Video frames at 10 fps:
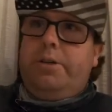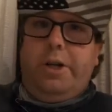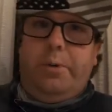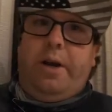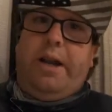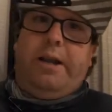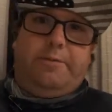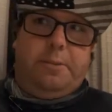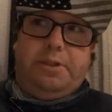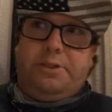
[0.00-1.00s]

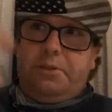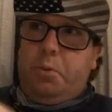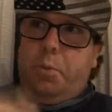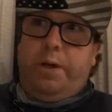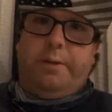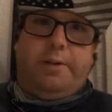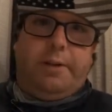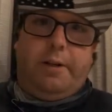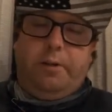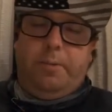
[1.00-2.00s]
2.5 months or whenever
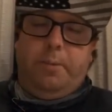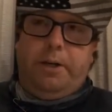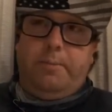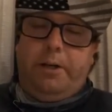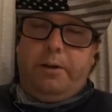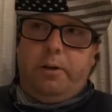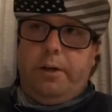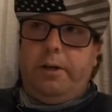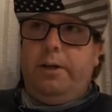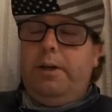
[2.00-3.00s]
the hell it might be,
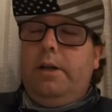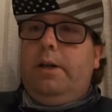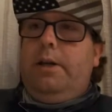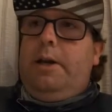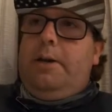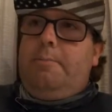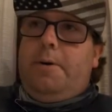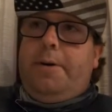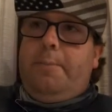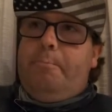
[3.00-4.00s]
right?
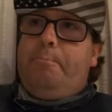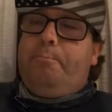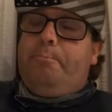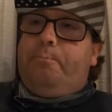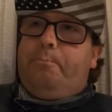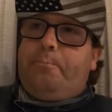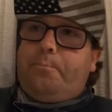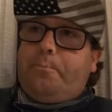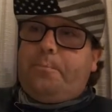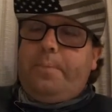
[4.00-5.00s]
But,
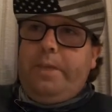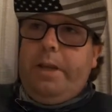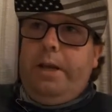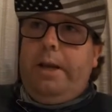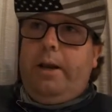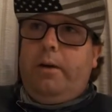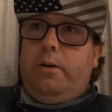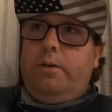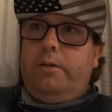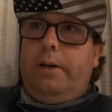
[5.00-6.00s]
you
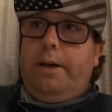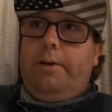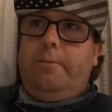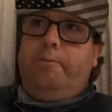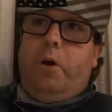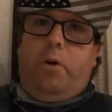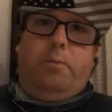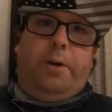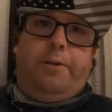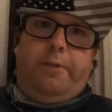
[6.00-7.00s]
know, and
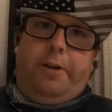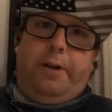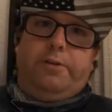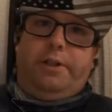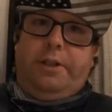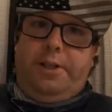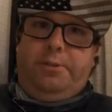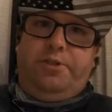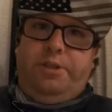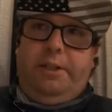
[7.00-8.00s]
all my videos that
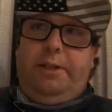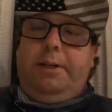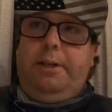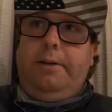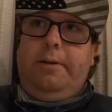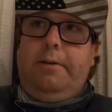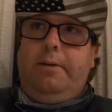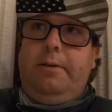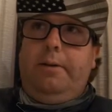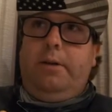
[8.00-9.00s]
you see,
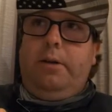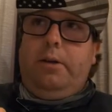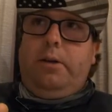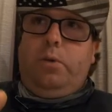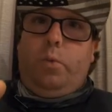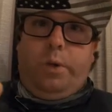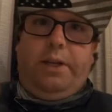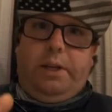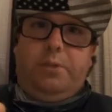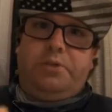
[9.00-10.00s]

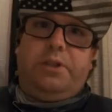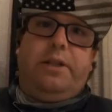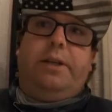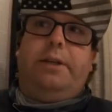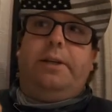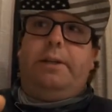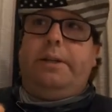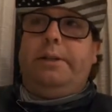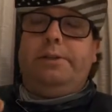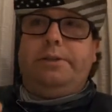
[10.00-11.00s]
when you see it,
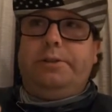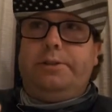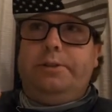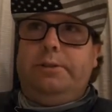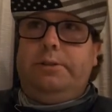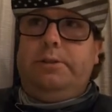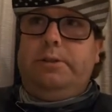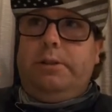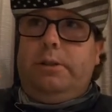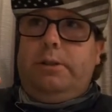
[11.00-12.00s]
is
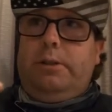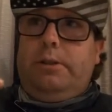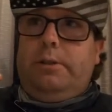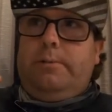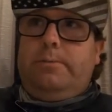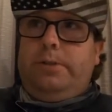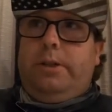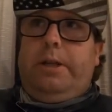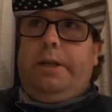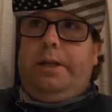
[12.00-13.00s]

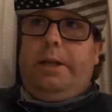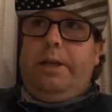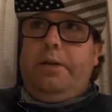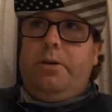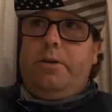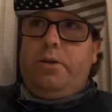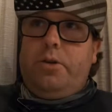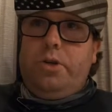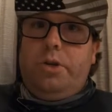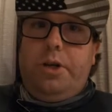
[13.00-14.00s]
like
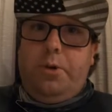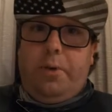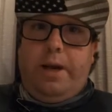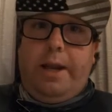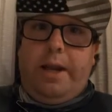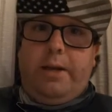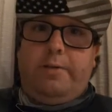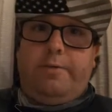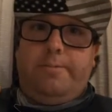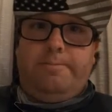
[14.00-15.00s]
2.5